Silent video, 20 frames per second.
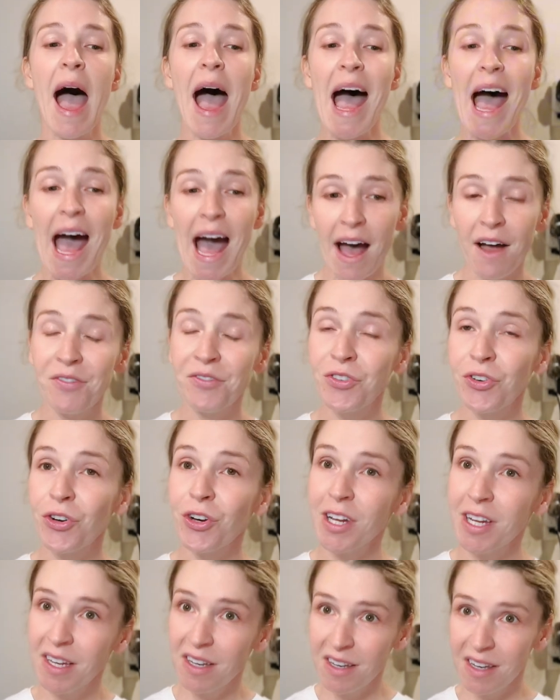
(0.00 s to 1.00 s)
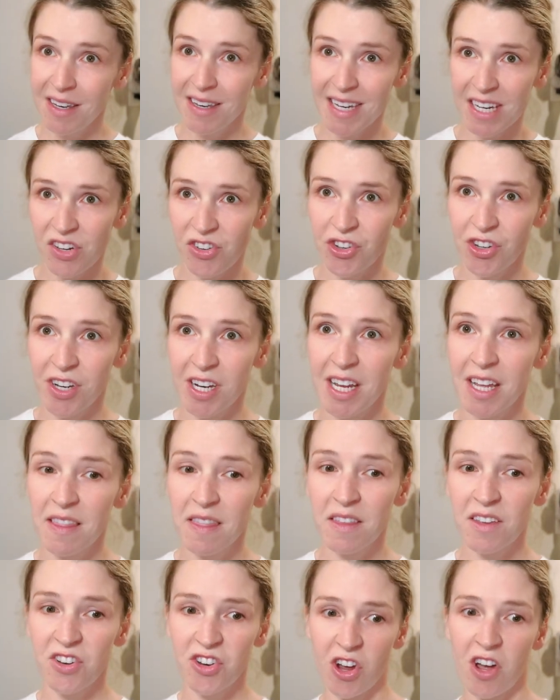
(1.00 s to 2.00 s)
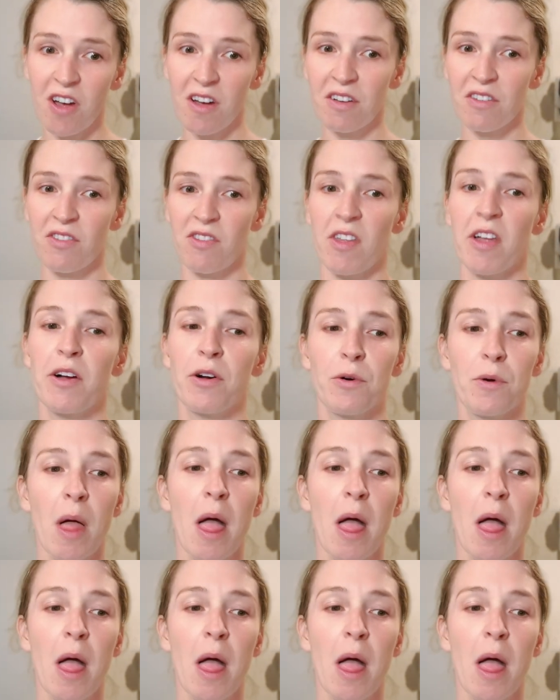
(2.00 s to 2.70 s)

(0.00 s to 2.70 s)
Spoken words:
After conditioning the dogs, though,